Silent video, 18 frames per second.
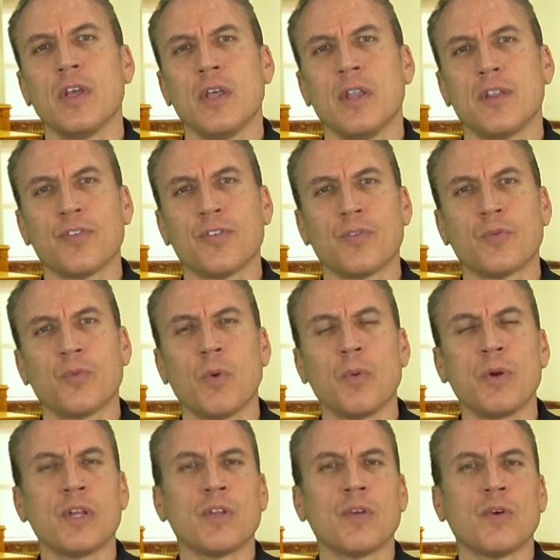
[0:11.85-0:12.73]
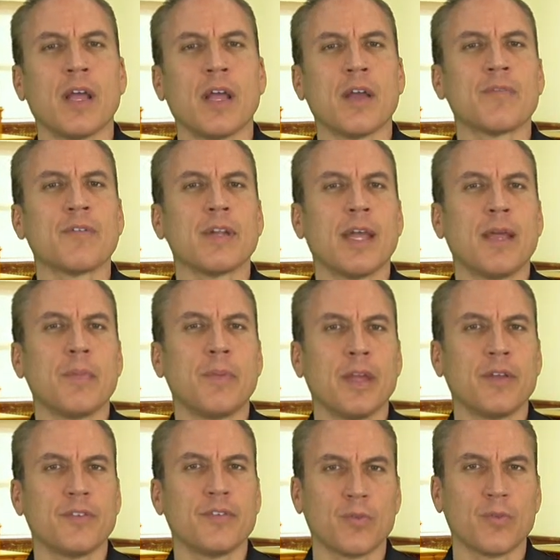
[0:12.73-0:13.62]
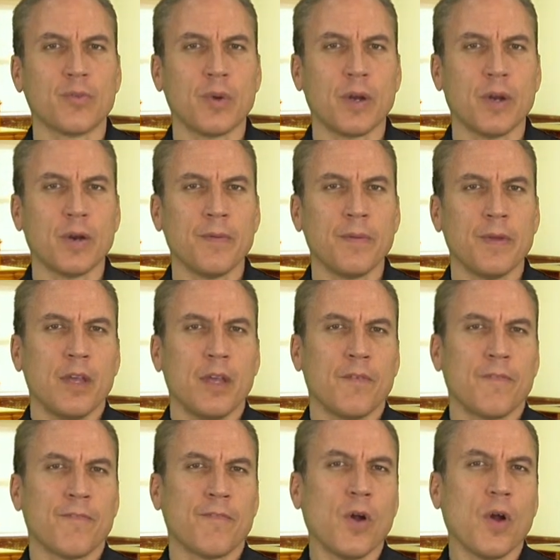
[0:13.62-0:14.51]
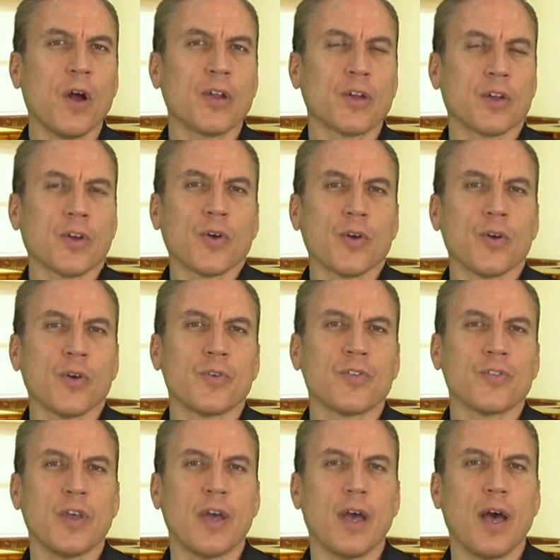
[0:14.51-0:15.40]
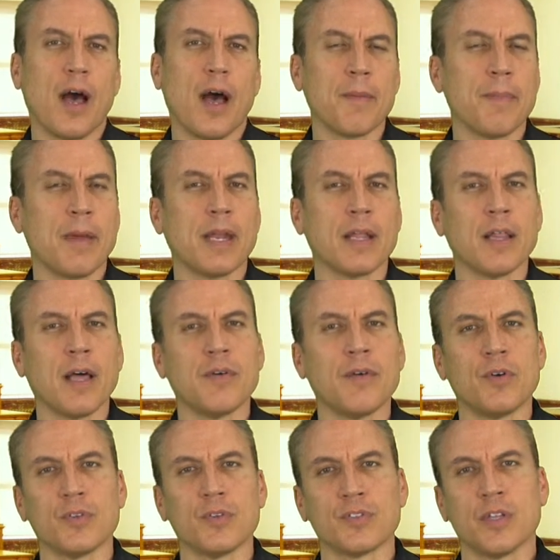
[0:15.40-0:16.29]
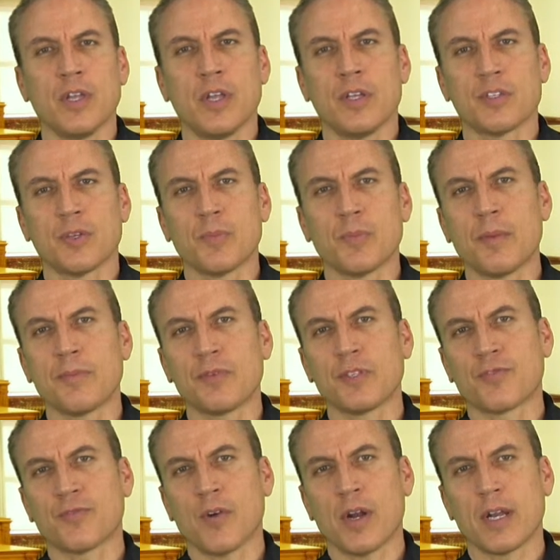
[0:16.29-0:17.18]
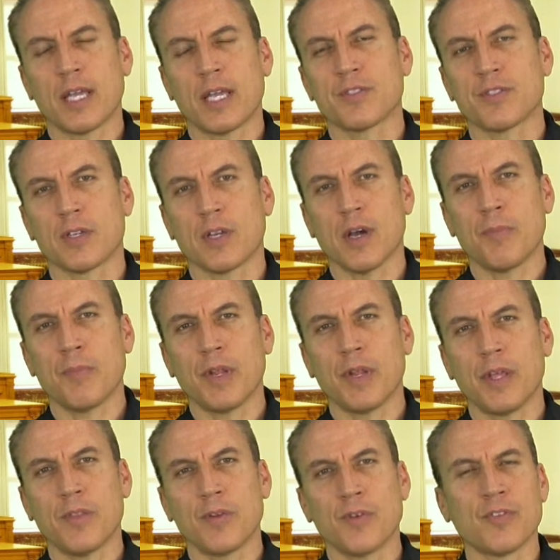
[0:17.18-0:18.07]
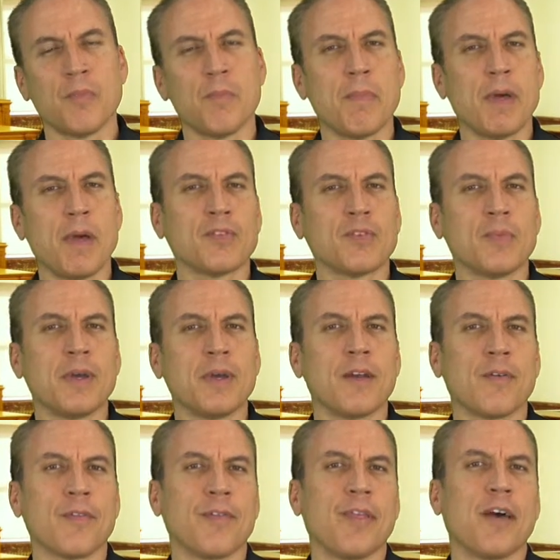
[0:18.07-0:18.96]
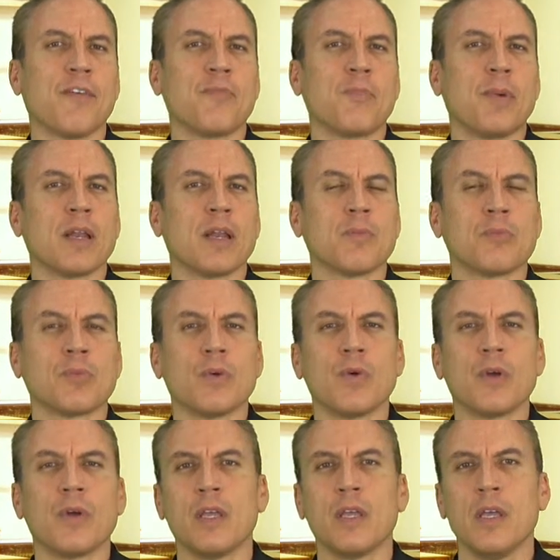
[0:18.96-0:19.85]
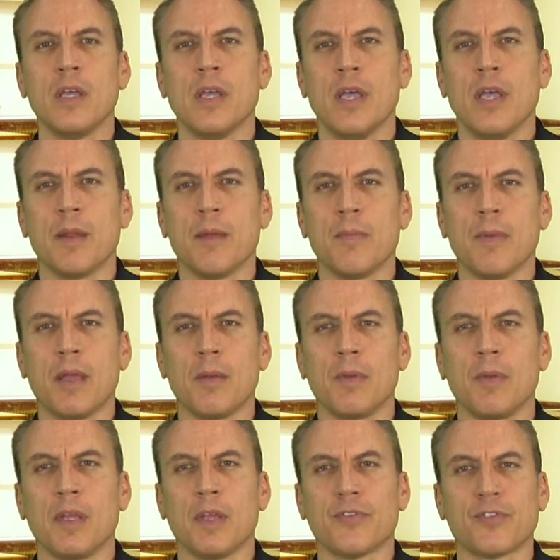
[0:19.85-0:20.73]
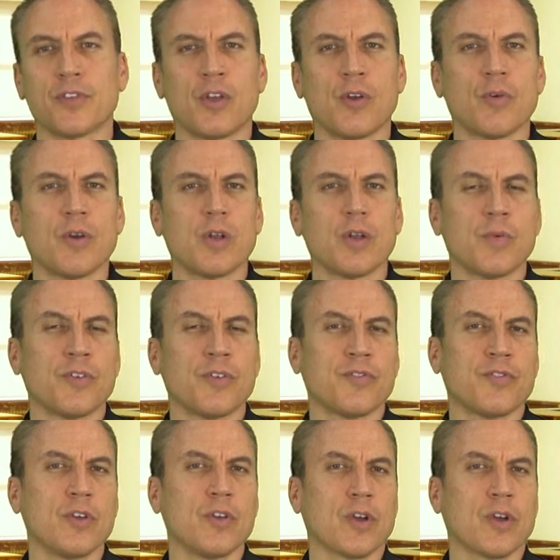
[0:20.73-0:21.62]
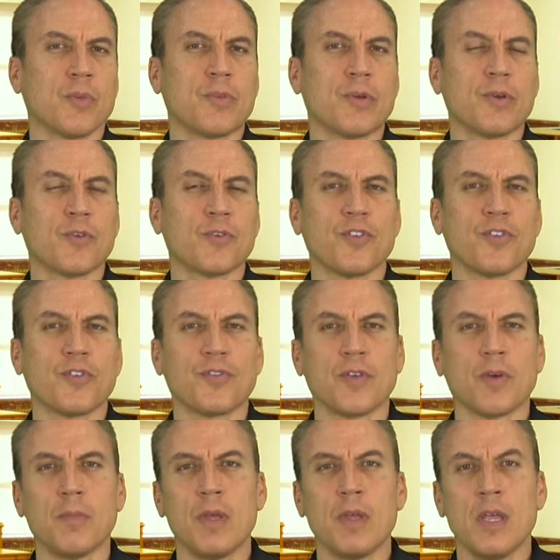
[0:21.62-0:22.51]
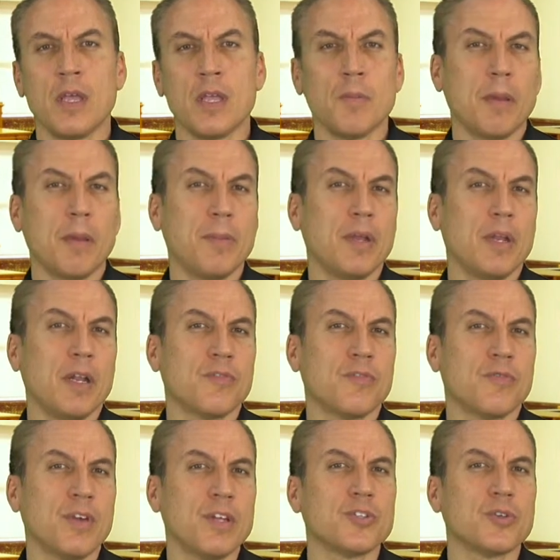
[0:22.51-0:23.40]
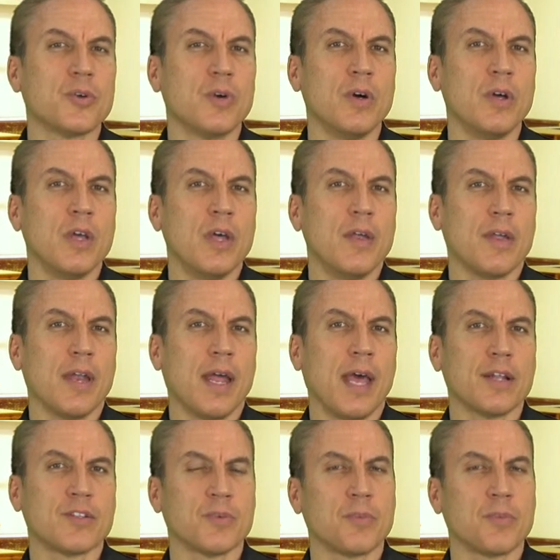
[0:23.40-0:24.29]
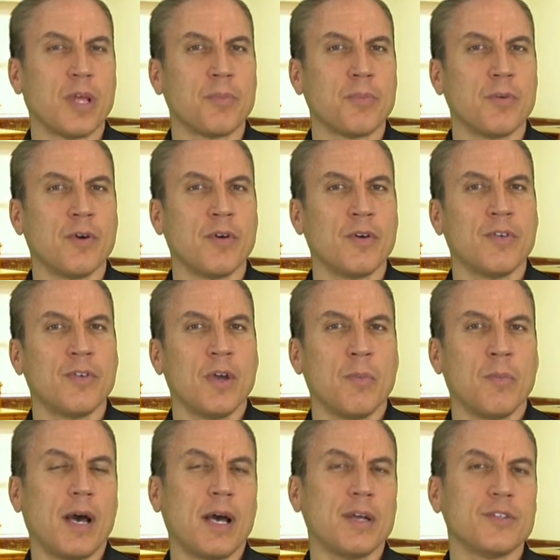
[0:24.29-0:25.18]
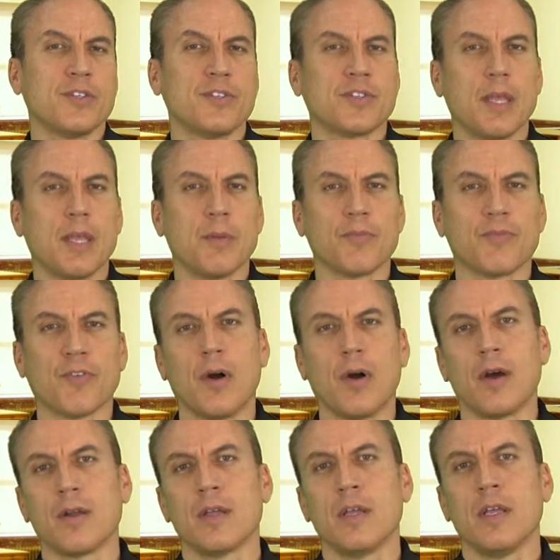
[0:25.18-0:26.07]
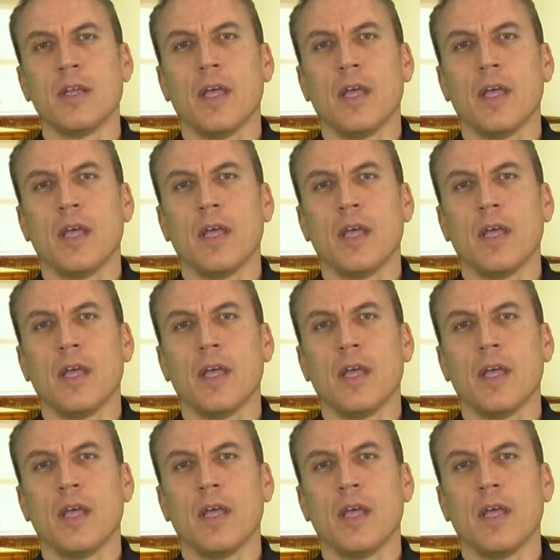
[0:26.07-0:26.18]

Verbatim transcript: This is what we do on an everyday basis where fraud occurs on many levels. Sometimes it's fraud against a company, there's embezzlement or theft by an employee. It may be a security risk to your computer system. You may be an individual that had some type of Ponzi scheme fraud.